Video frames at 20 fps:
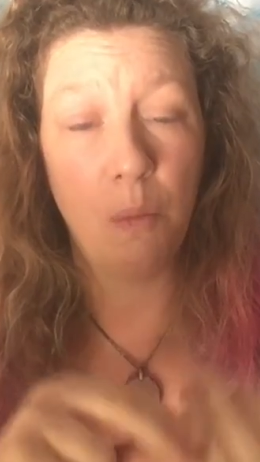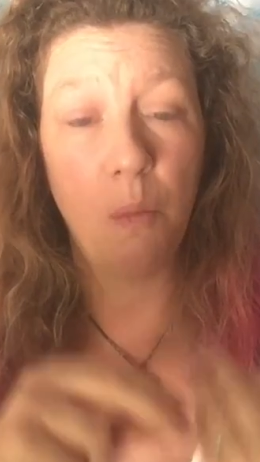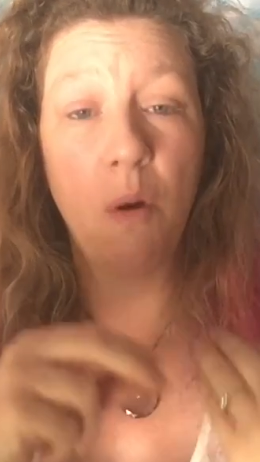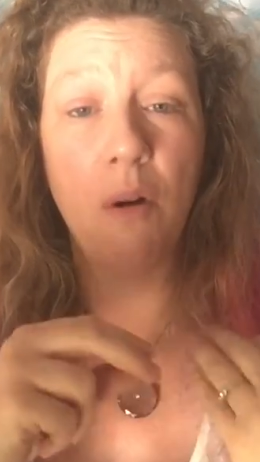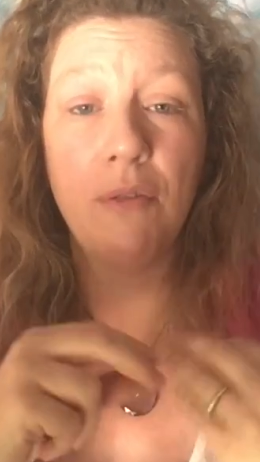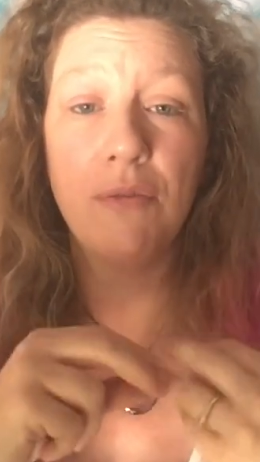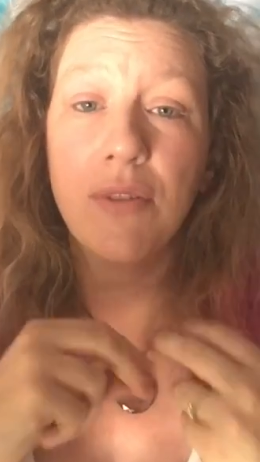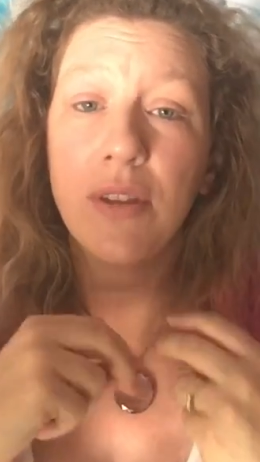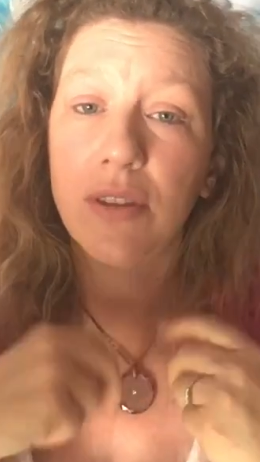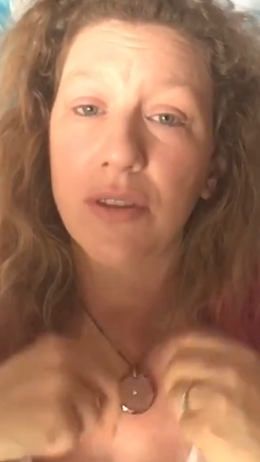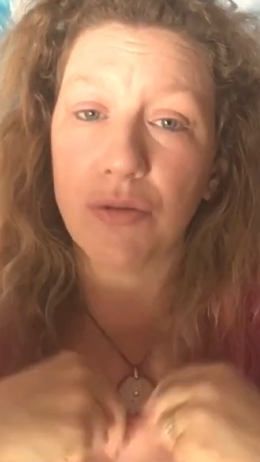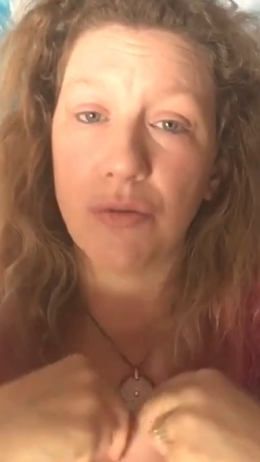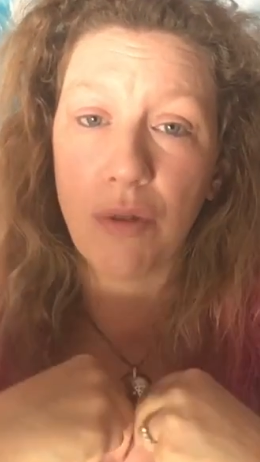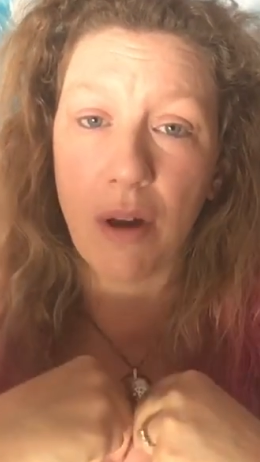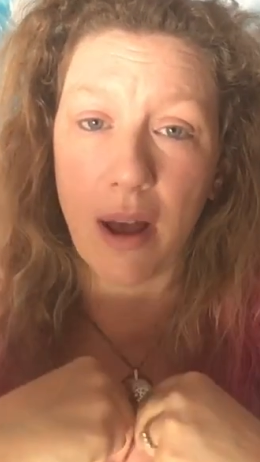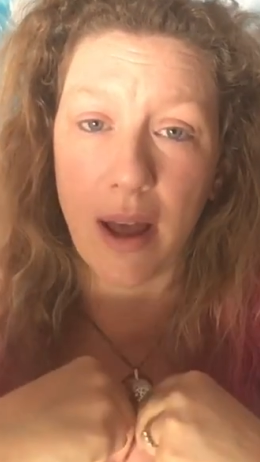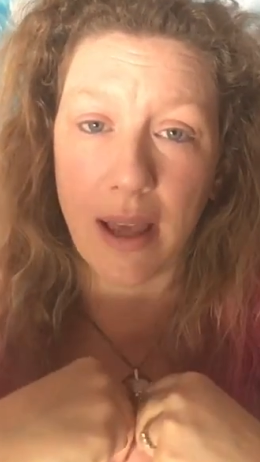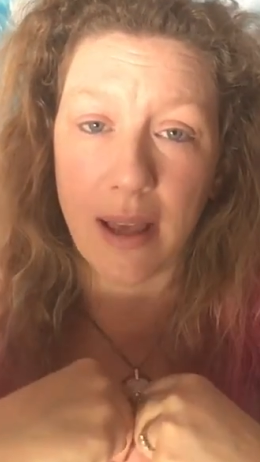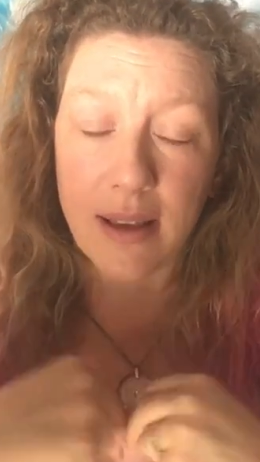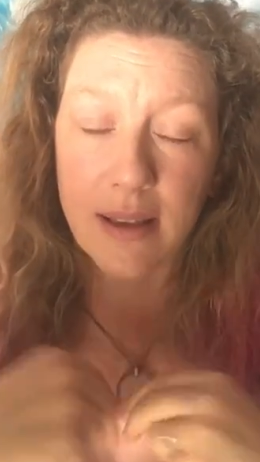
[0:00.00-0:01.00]
what feels
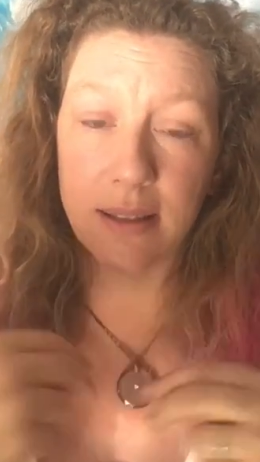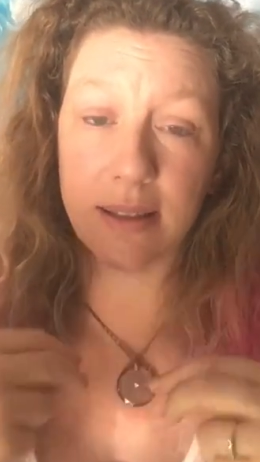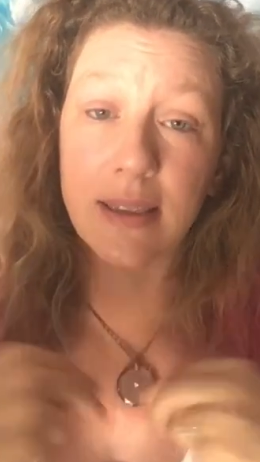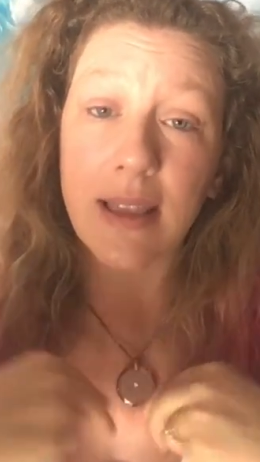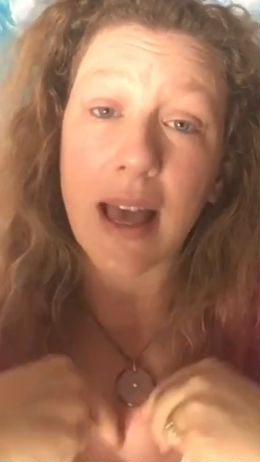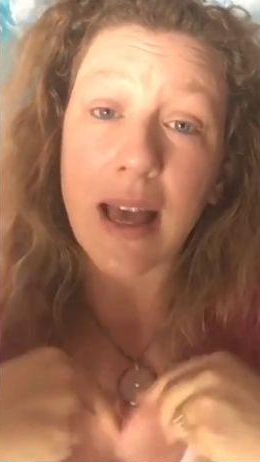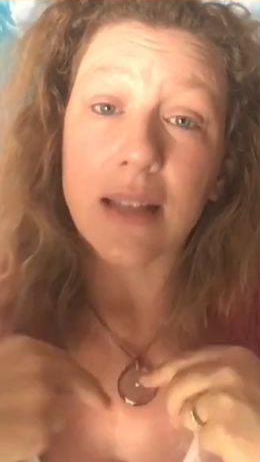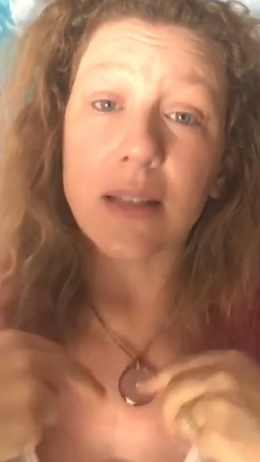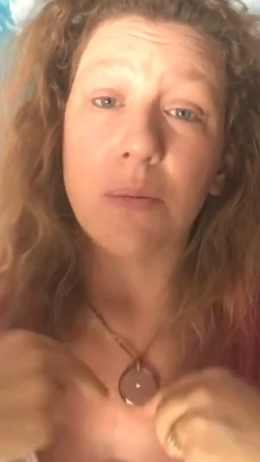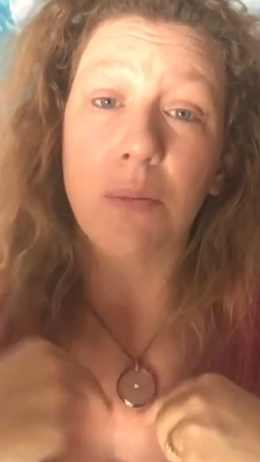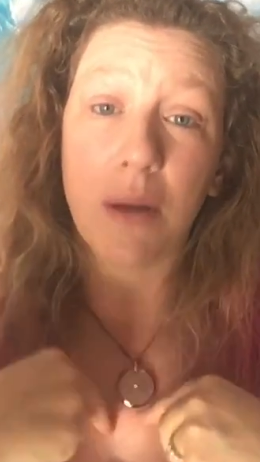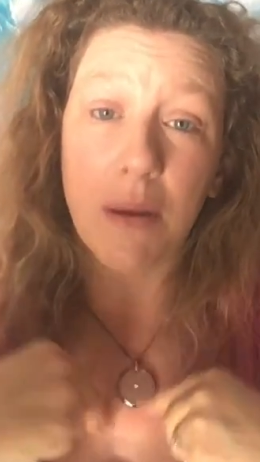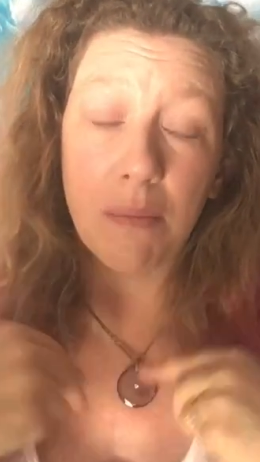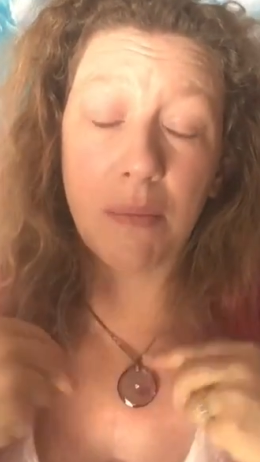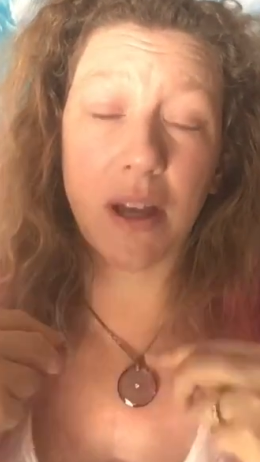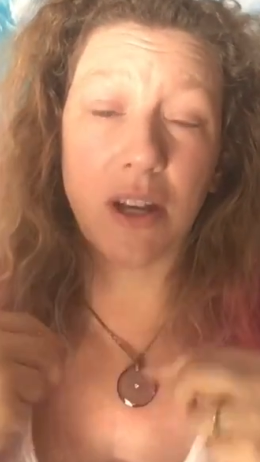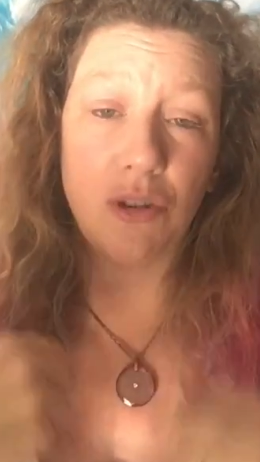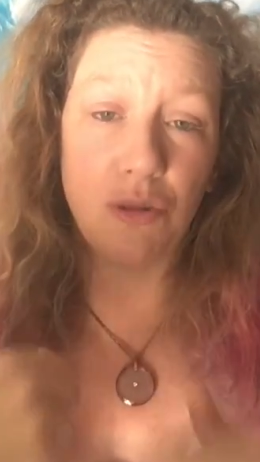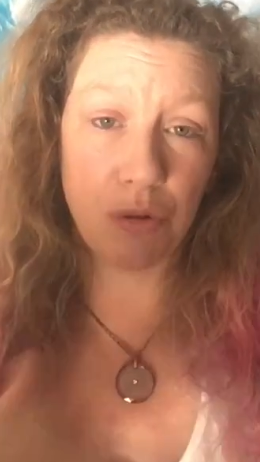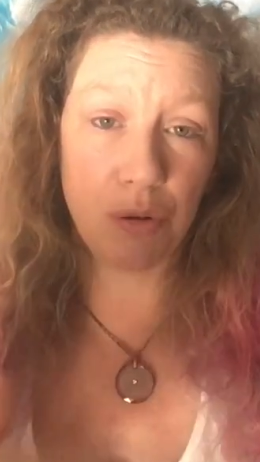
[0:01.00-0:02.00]
right, because that's where
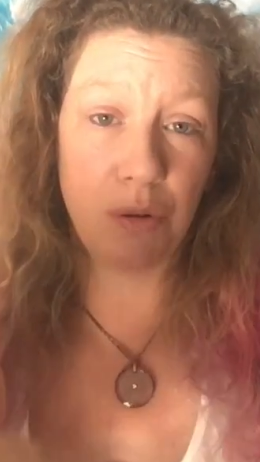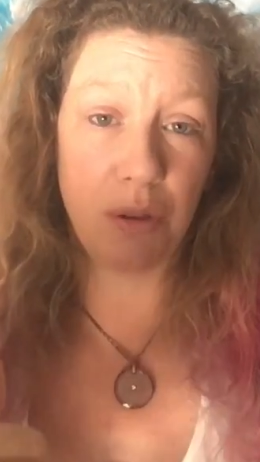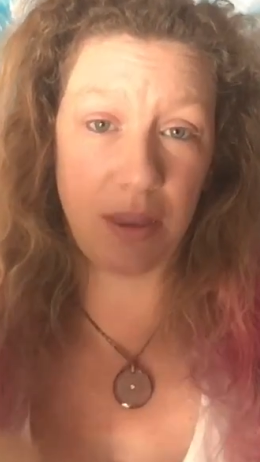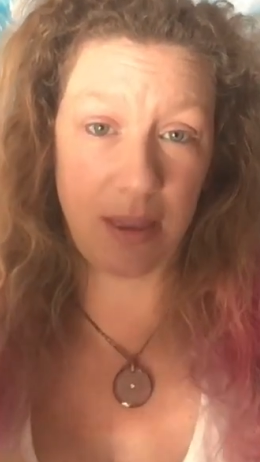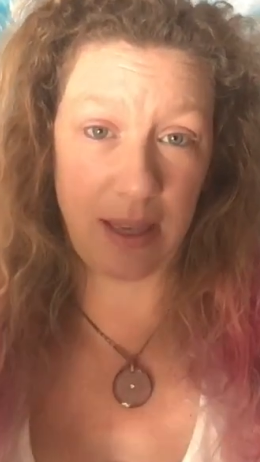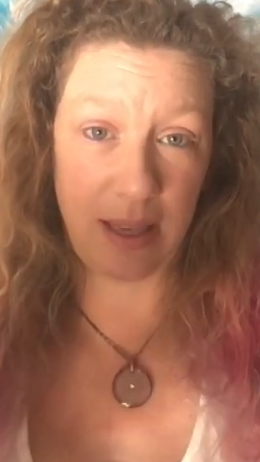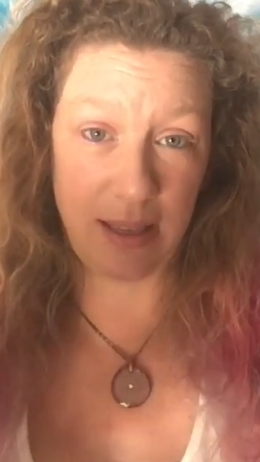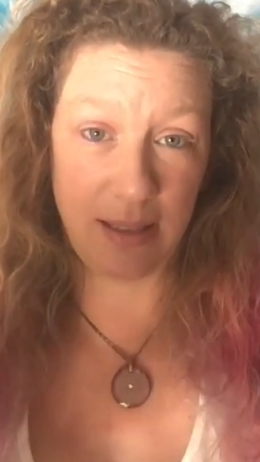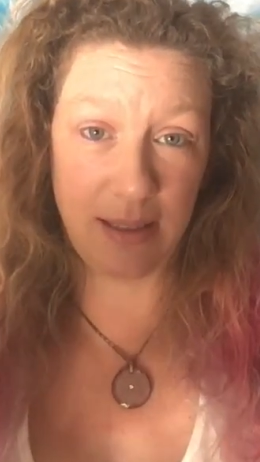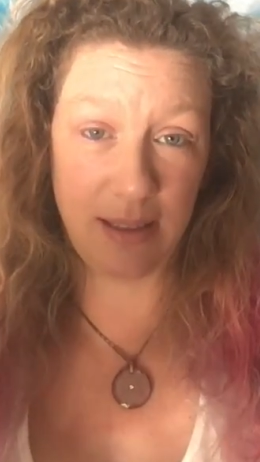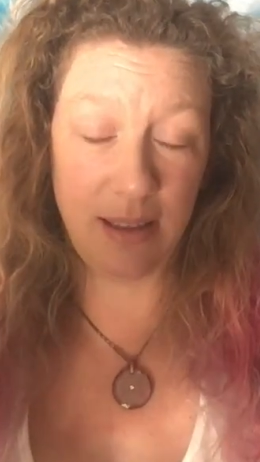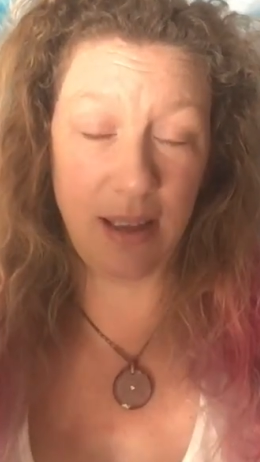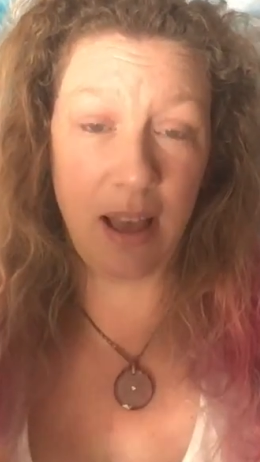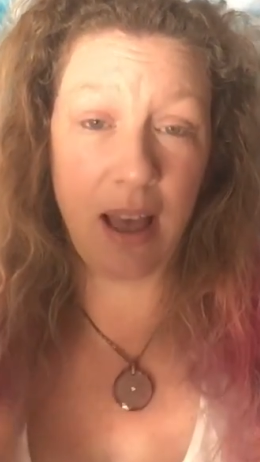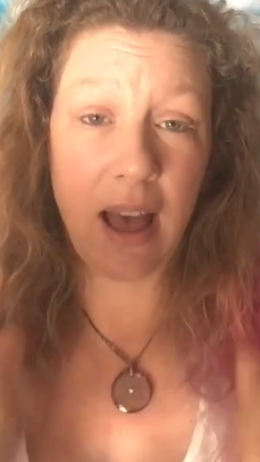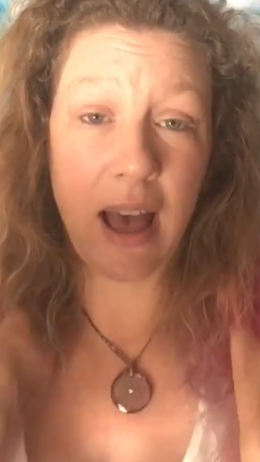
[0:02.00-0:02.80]
my truth is.